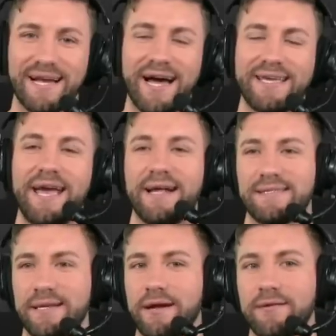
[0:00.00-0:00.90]
I can't
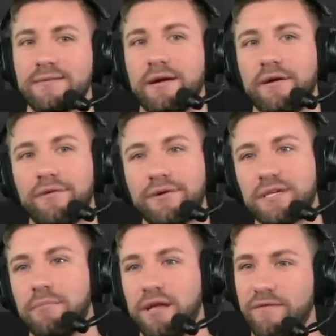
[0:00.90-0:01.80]
sit here and tell you, though, he's
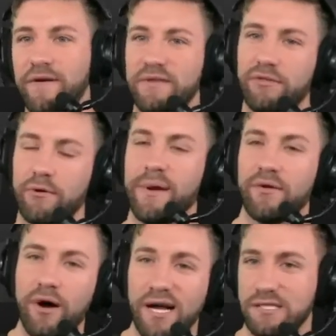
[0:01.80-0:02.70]
going to make the 53 man
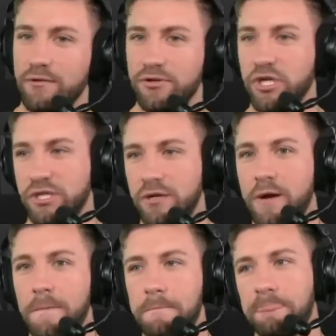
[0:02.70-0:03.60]
roster. There's just,
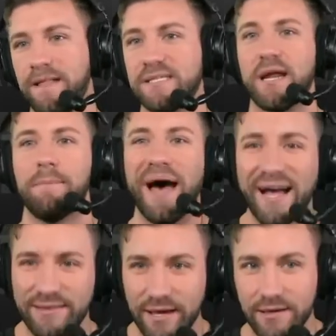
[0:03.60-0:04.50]
it's not a
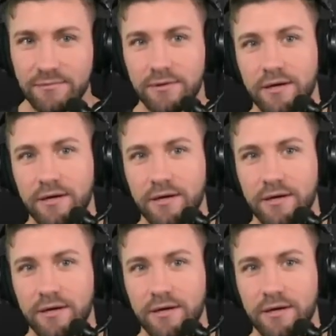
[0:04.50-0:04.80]
bad thing.